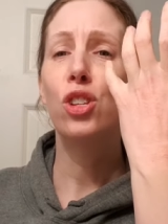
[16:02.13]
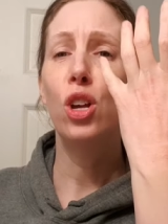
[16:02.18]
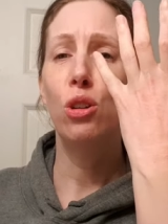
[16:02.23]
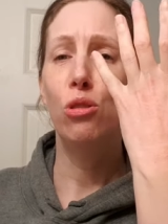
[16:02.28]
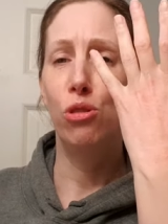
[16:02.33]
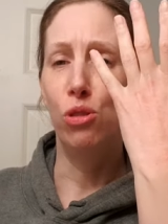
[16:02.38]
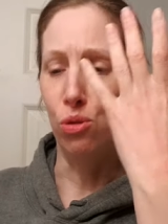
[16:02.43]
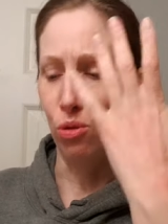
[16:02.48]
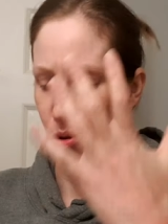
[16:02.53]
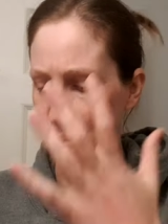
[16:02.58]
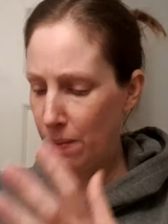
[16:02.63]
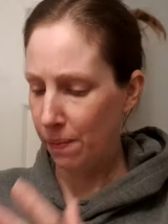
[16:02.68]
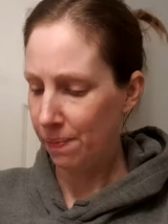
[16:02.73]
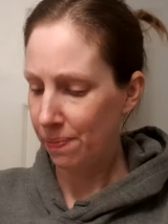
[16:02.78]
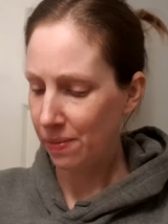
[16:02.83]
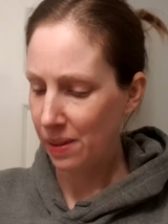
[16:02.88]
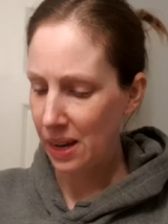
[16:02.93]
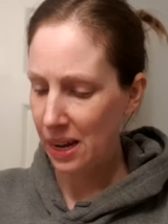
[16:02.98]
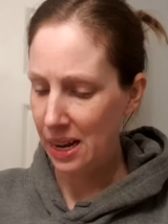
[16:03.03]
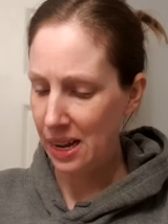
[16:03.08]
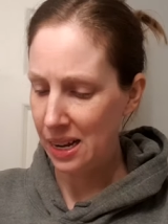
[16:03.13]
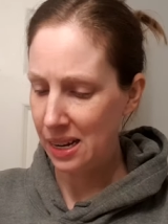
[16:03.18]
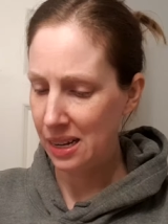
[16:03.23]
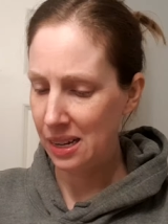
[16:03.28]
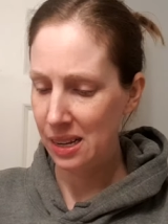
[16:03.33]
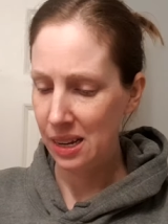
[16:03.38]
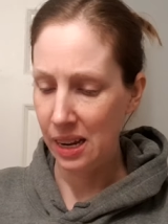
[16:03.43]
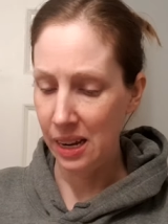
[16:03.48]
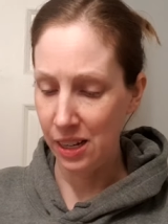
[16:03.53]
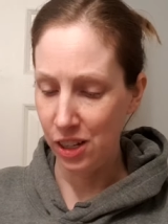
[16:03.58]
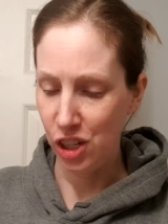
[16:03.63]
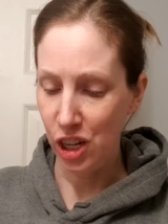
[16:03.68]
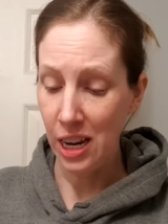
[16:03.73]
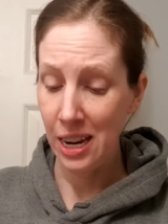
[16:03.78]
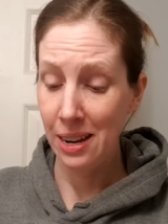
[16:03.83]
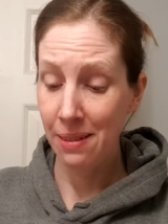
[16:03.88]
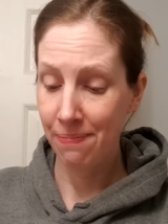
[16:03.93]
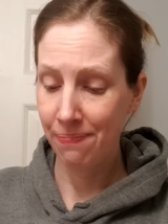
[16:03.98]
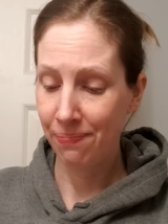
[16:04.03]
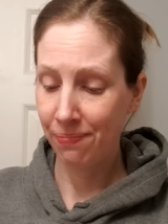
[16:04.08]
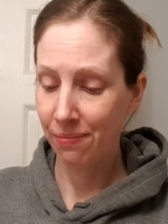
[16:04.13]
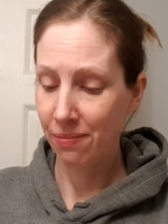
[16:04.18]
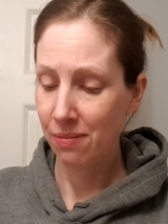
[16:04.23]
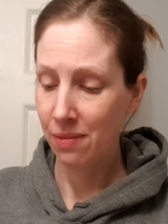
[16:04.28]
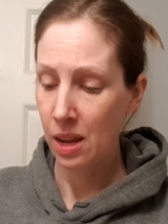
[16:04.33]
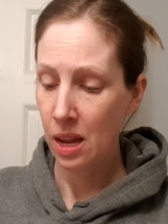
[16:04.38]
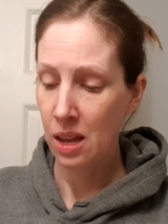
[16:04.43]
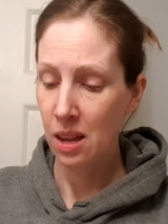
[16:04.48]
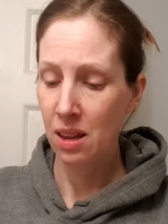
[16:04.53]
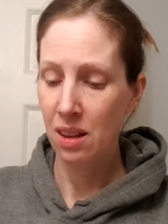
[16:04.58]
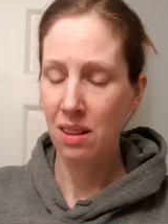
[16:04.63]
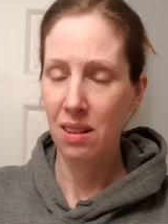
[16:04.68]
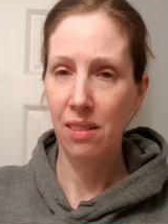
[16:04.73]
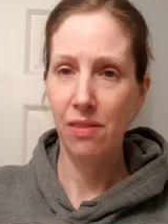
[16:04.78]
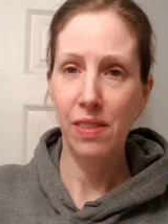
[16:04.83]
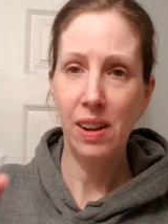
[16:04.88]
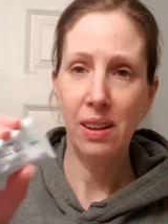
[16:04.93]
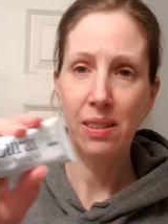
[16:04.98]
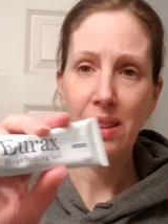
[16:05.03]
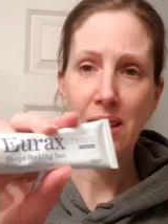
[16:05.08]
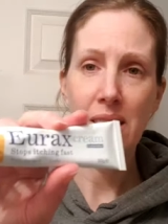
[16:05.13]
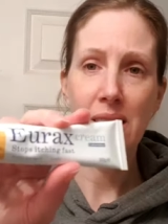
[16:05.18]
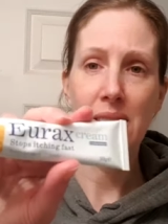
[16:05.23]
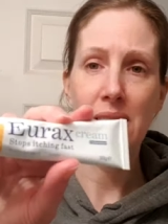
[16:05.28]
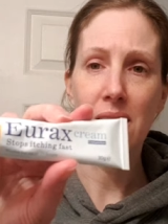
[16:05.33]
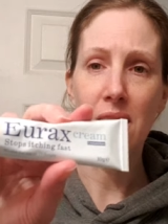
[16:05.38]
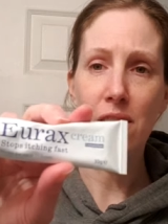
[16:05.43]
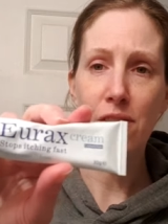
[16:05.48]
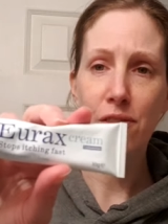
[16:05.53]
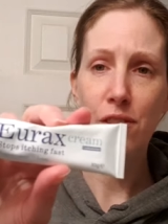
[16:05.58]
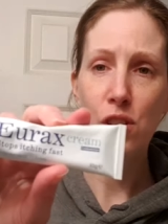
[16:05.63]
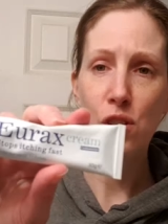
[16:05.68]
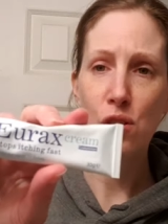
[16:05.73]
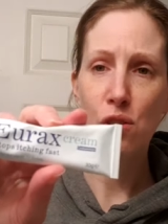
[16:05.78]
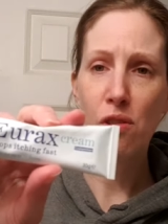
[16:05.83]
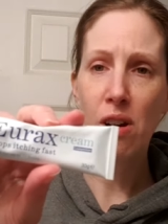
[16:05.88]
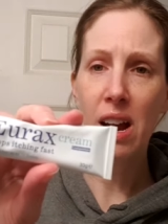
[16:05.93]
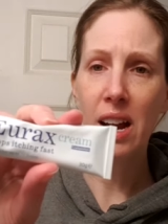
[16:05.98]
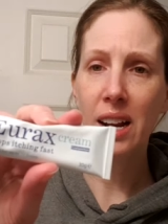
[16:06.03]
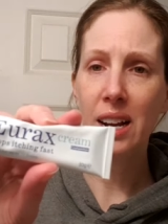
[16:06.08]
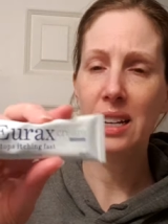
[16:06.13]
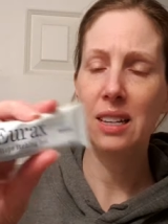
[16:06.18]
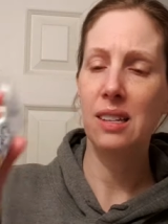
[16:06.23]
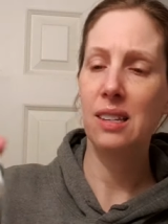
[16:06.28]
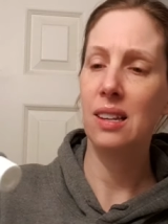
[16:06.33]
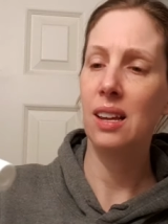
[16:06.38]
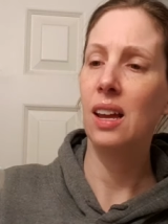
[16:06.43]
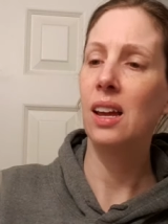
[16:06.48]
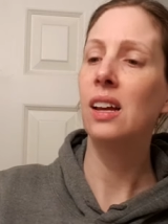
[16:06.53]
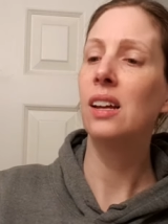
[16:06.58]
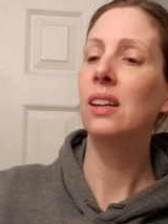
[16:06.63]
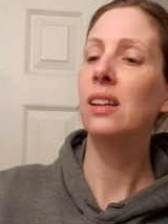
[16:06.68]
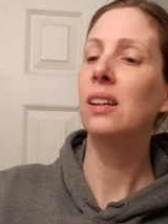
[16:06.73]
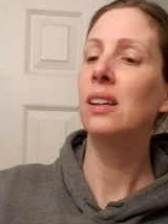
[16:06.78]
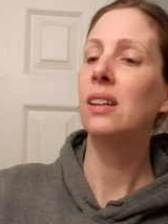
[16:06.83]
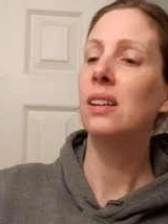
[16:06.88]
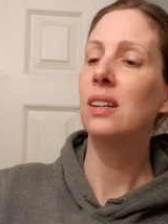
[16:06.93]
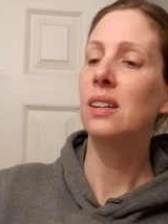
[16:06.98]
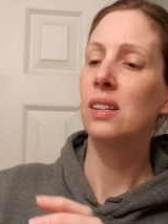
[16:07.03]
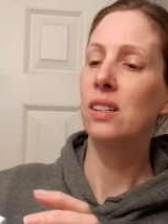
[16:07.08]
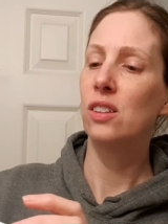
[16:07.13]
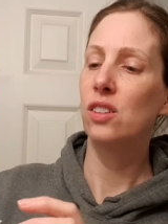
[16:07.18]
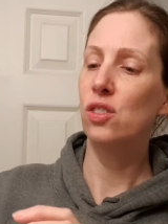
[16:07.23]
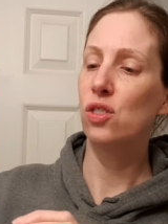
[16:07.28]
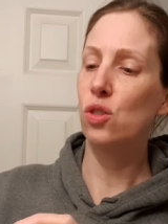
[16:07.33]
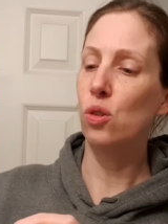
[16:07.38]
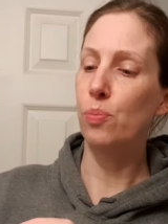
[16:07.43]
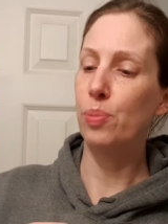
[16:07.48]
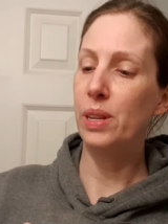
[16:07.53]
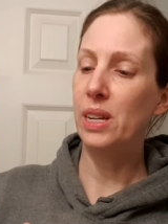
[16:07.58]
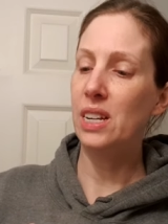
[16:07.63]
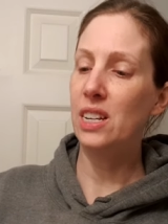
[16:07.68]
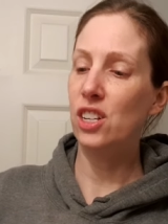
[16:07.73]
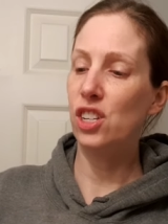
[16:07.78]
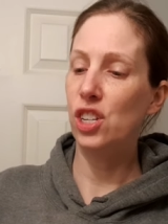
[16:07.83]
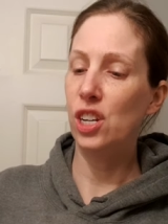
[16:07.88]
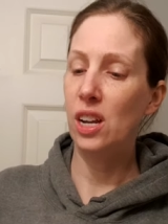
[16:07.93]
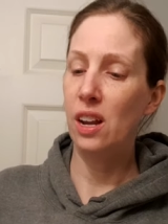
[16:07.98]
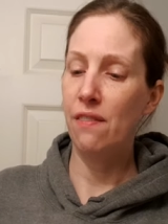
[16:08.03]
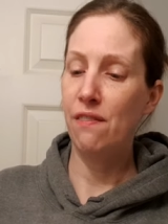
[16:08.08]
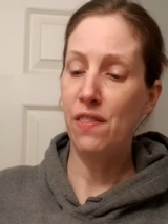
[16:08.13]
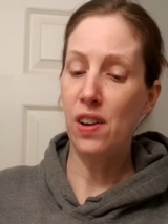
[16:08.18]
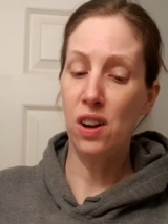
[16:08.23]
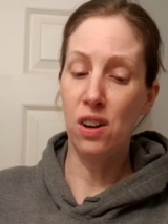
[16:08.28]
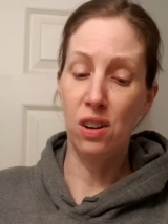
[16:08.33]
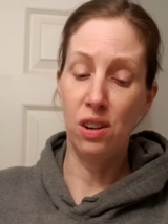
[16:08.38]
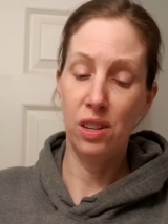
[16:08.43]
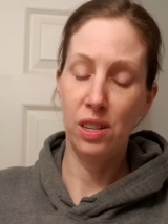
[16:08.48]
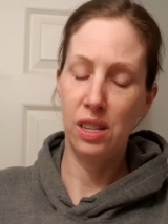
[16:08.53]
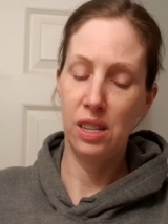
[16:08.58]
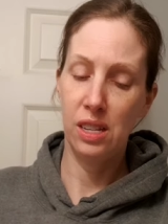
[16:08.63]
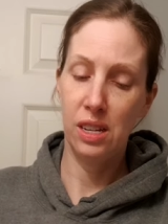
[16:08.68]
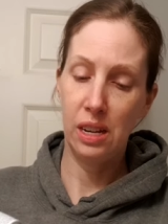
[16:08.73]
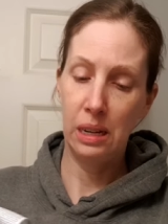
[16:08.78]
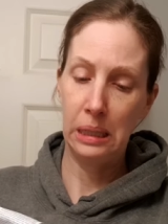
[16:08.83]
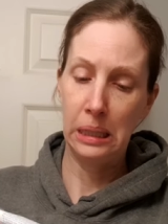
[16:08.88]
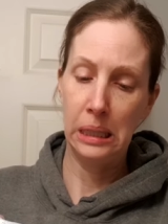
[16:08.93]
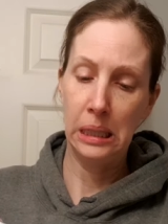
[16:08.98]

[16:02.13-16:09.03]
so sore and itchy. I found this stuff, Eurax, stops itching fast.